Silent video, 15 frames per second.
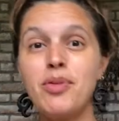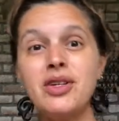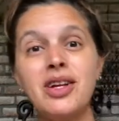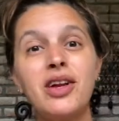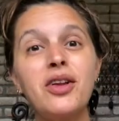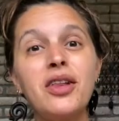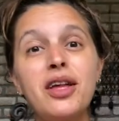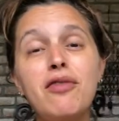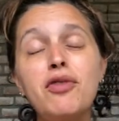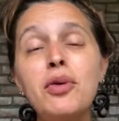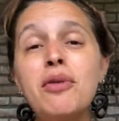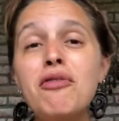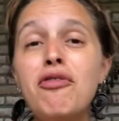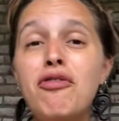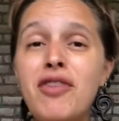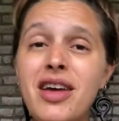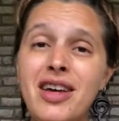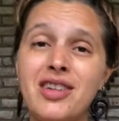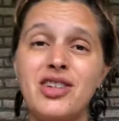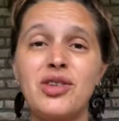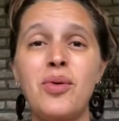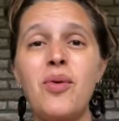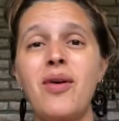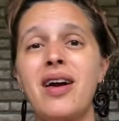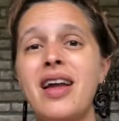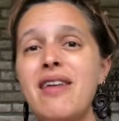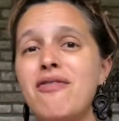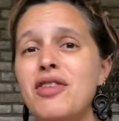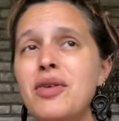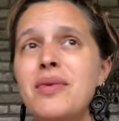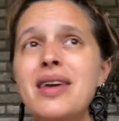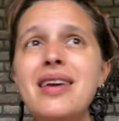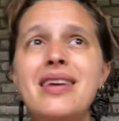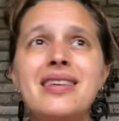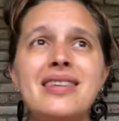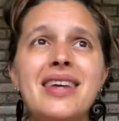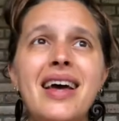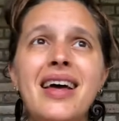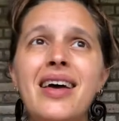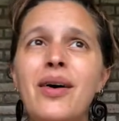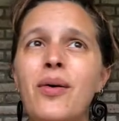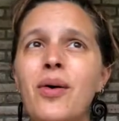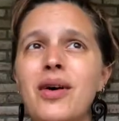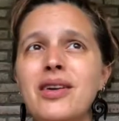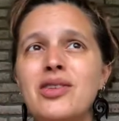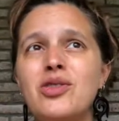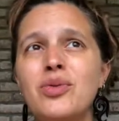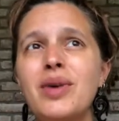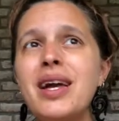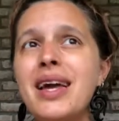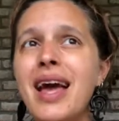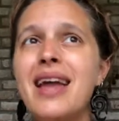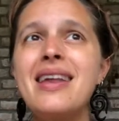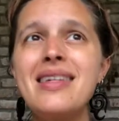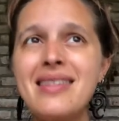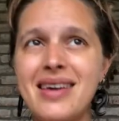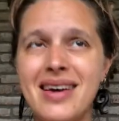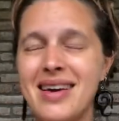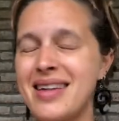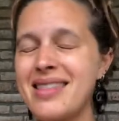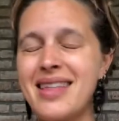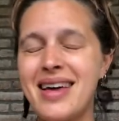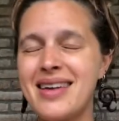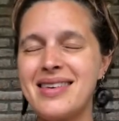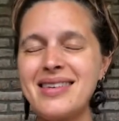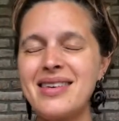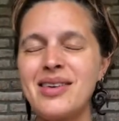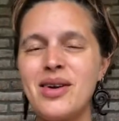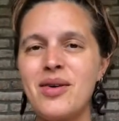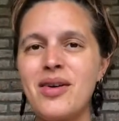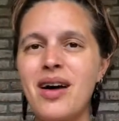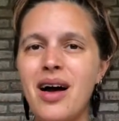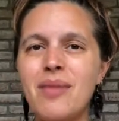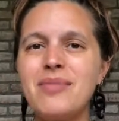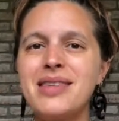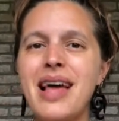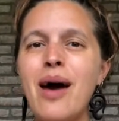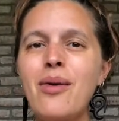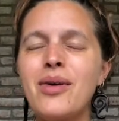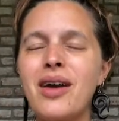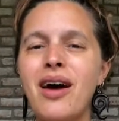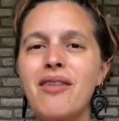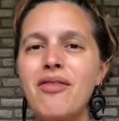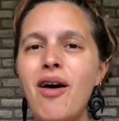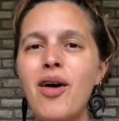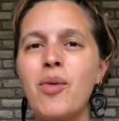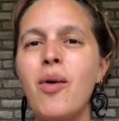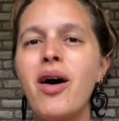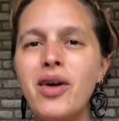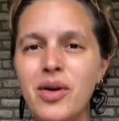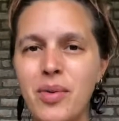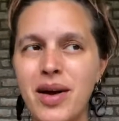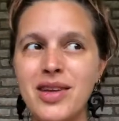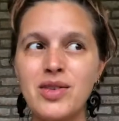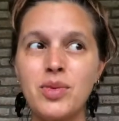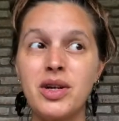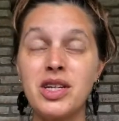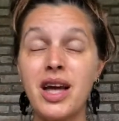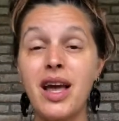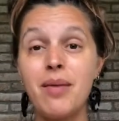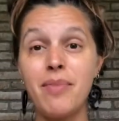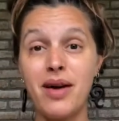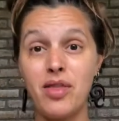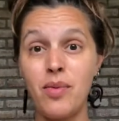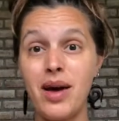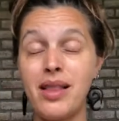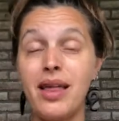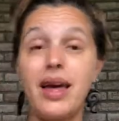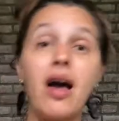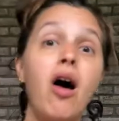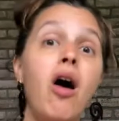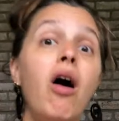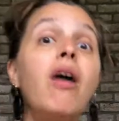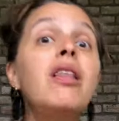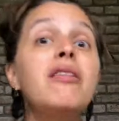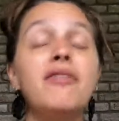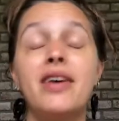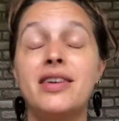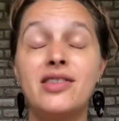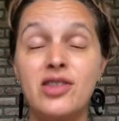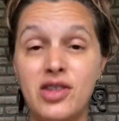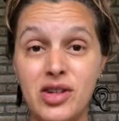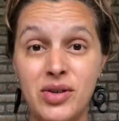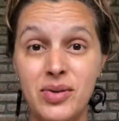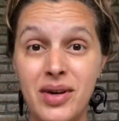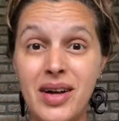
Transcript: Particularly if you eat fish, or if you eat or drink anything that, comes out of our waterways, which, hey, by the way, like all of us do,